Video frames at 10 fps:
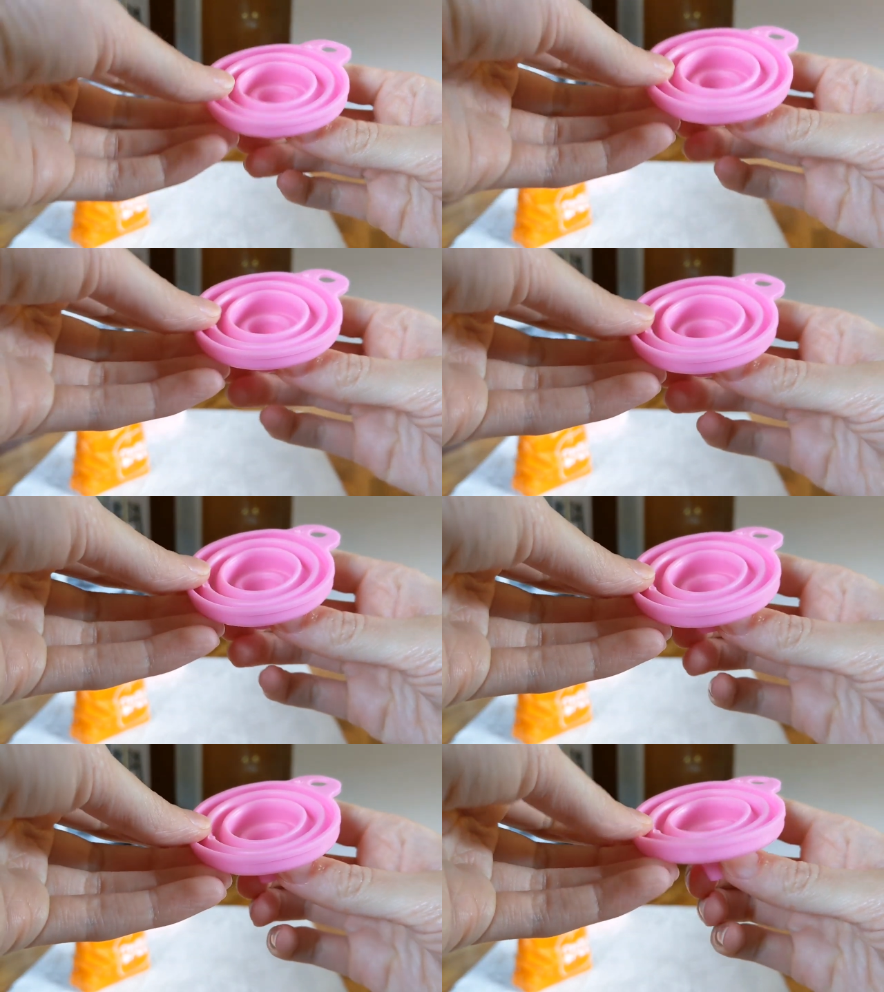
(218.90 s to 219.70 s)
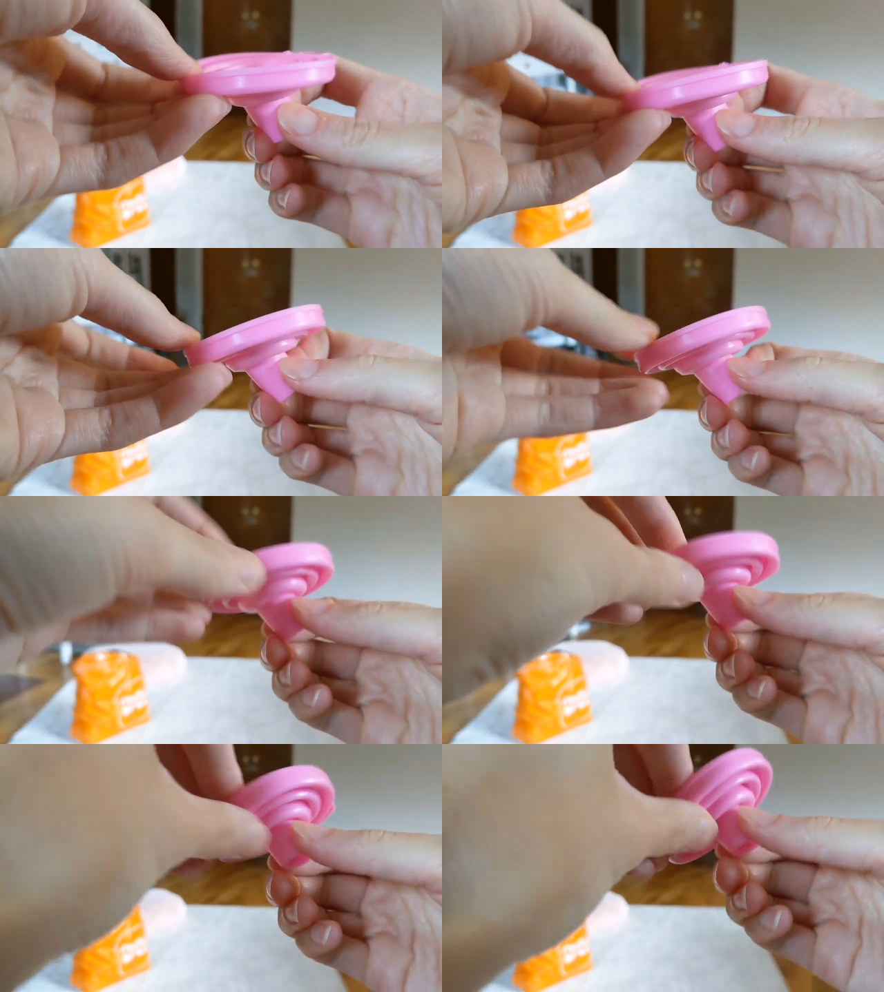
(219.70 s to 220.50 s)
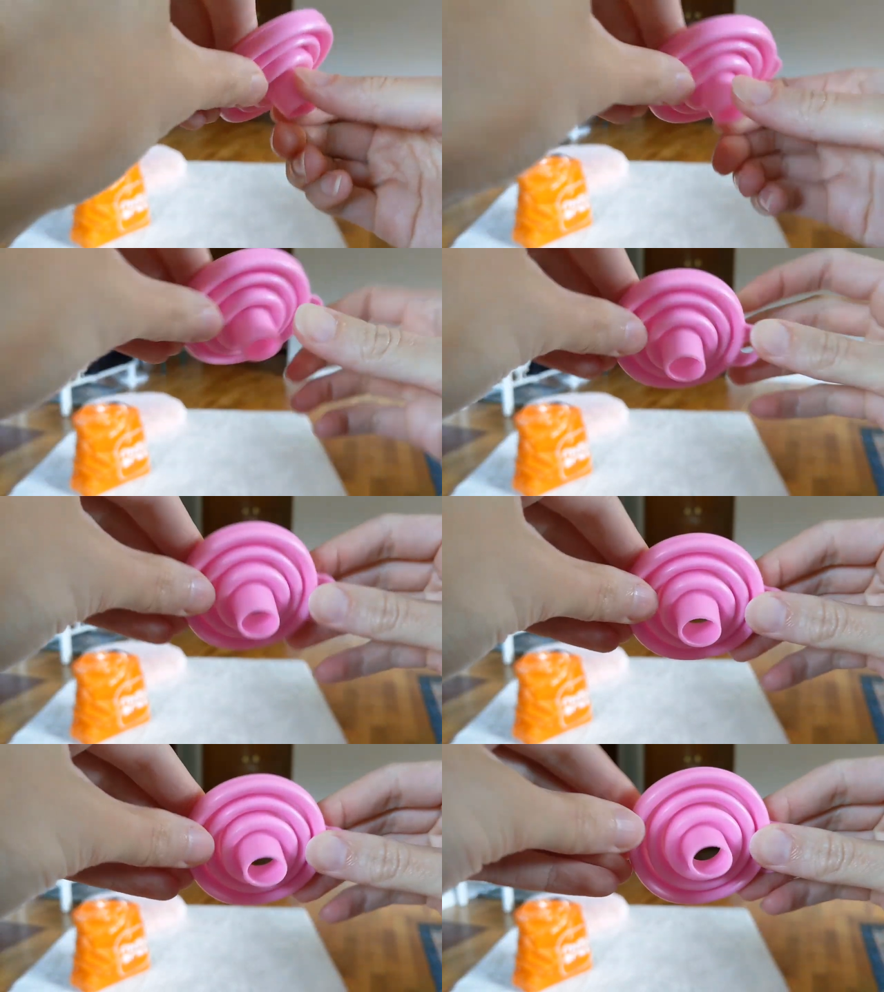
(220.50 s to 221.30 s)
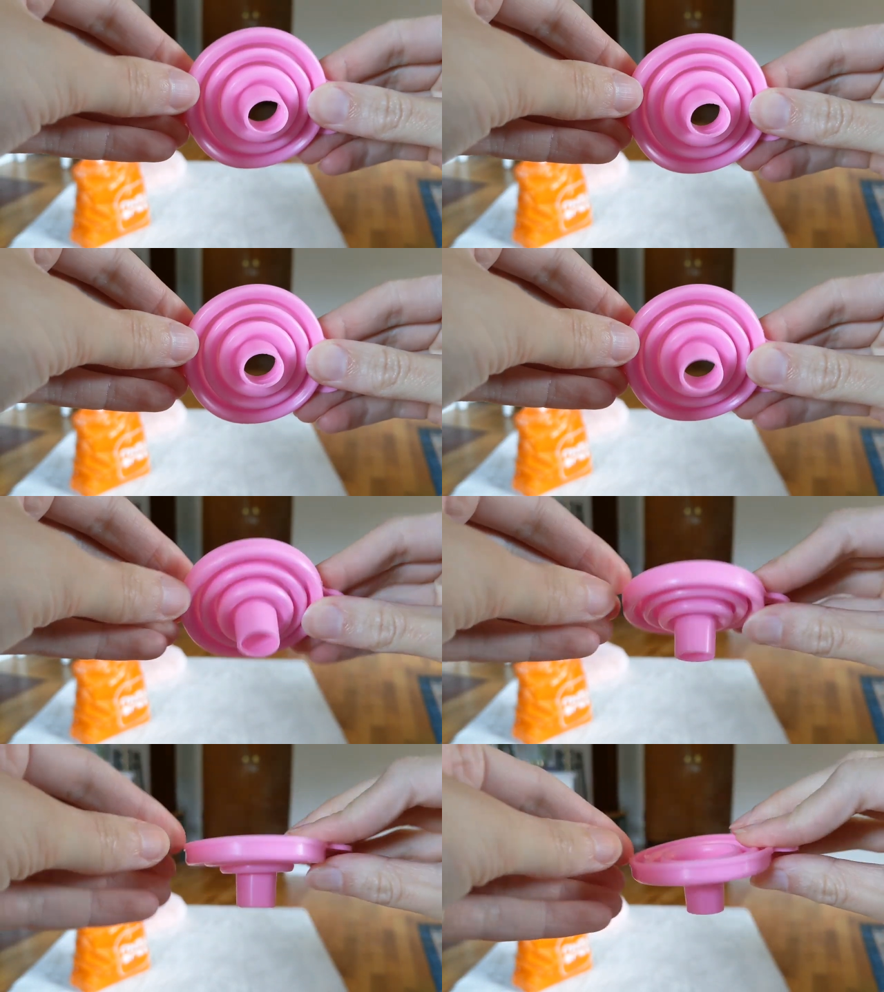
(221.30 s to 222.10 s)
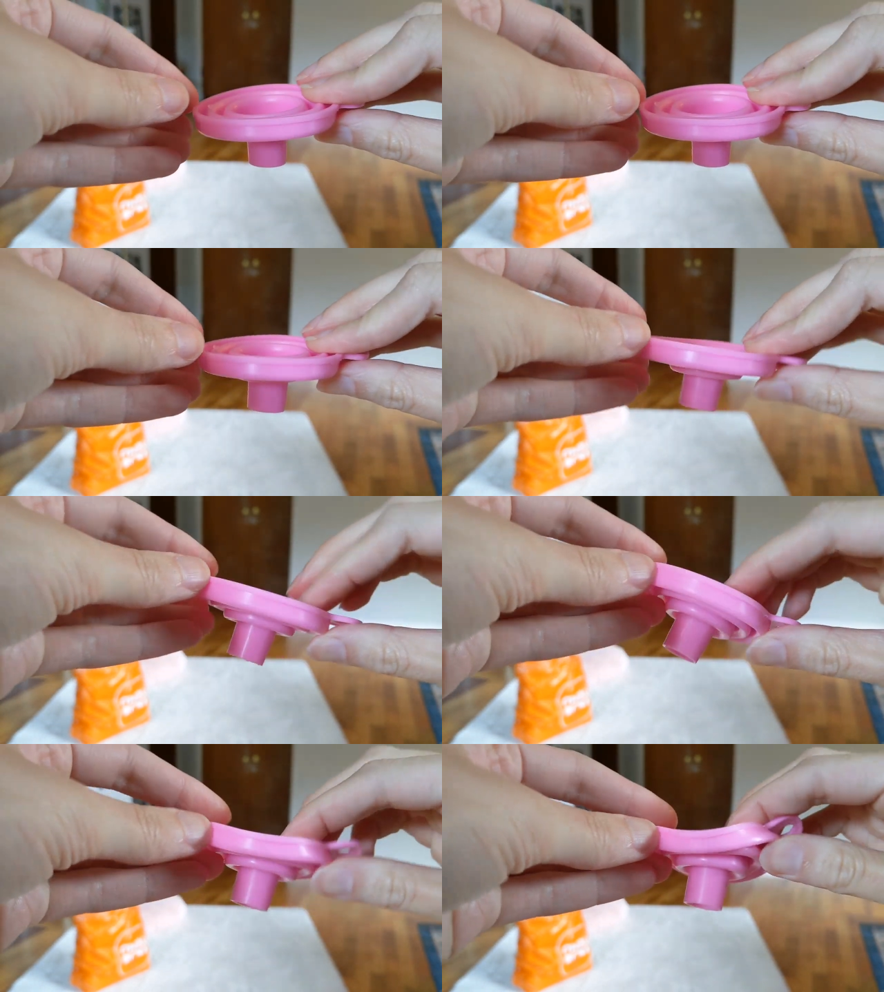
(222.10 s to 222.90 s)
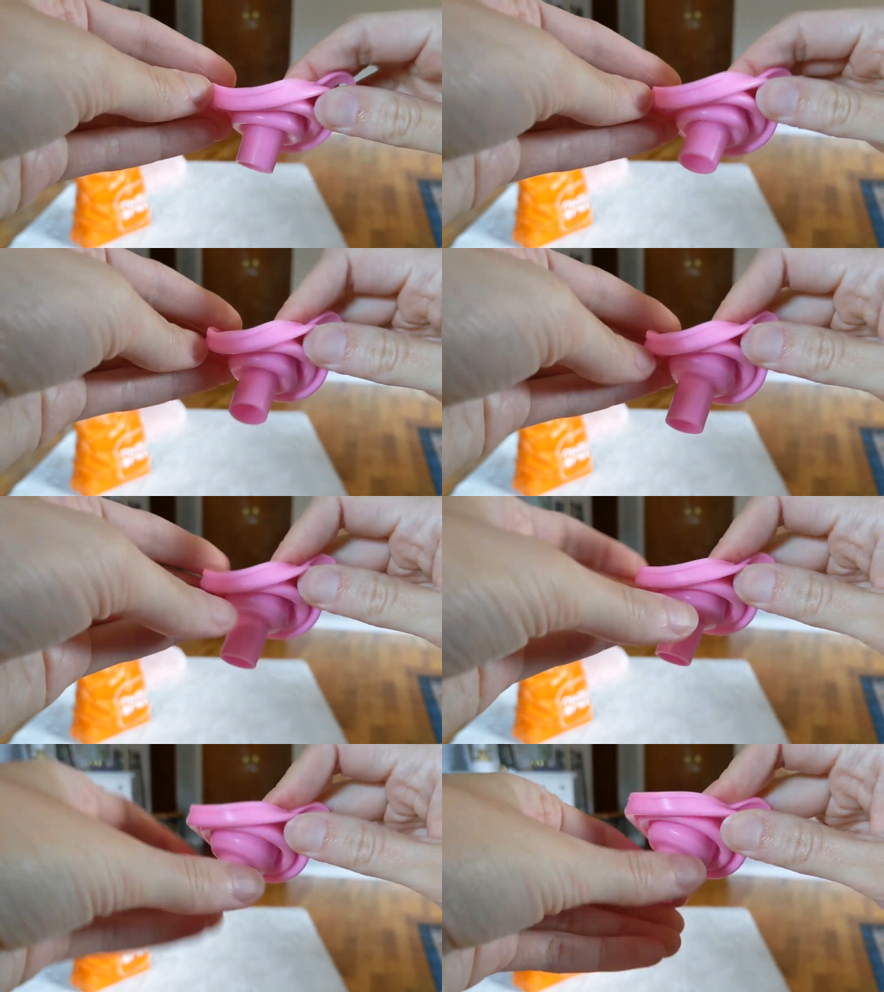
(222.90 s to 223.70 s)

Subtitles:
Nobody's mouth can be seen.